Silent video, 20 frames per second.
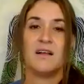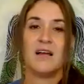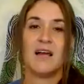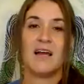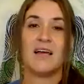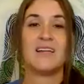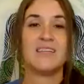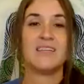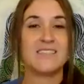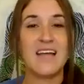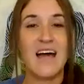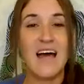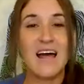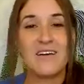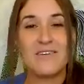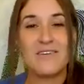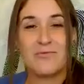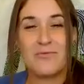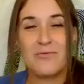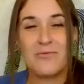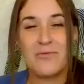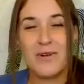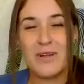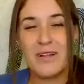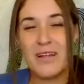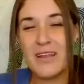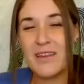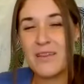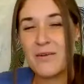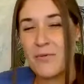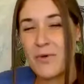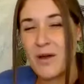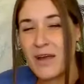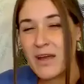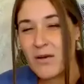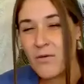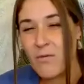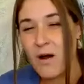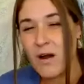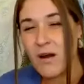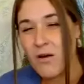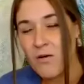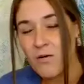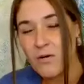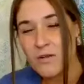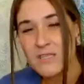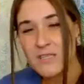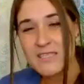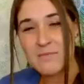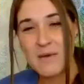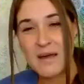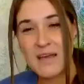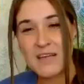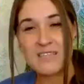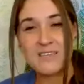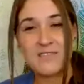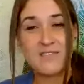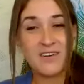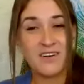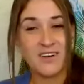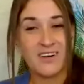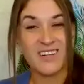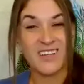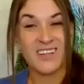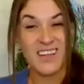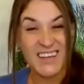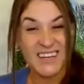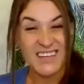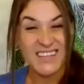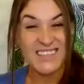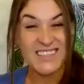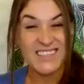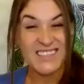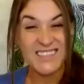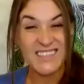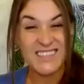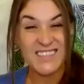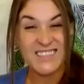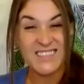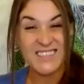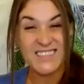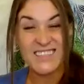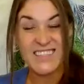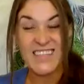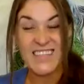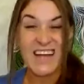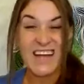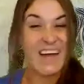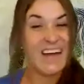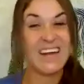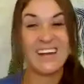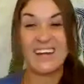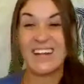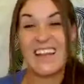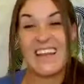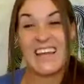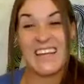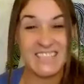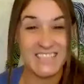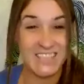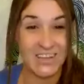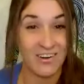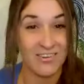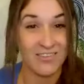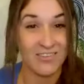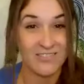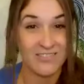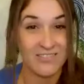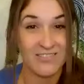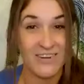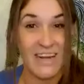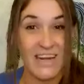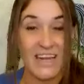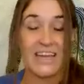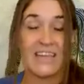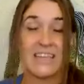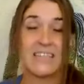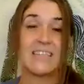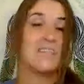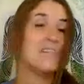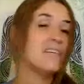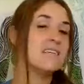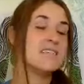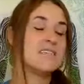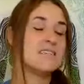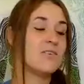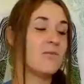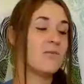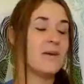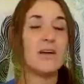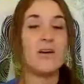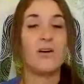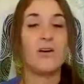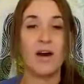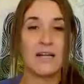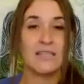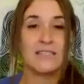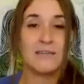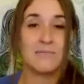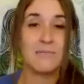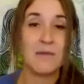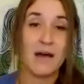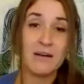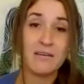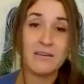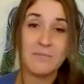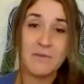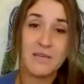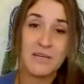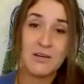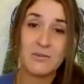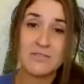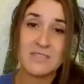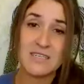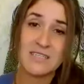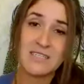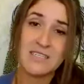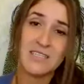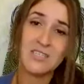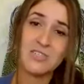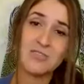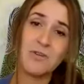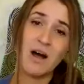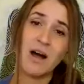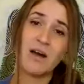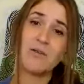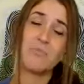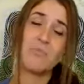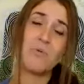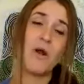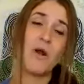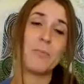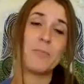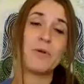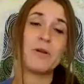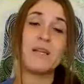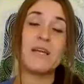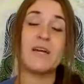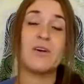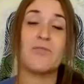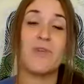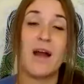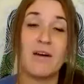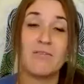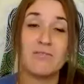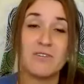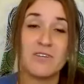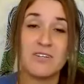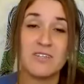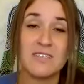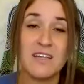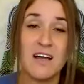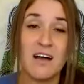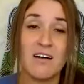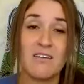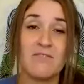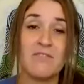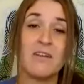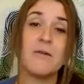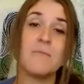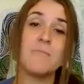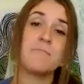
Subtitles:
And is that really the way you want to hold space for your clients? I don't think so, right? So in Quantum Alchemy Codes, I teach you how to properly ground yourself,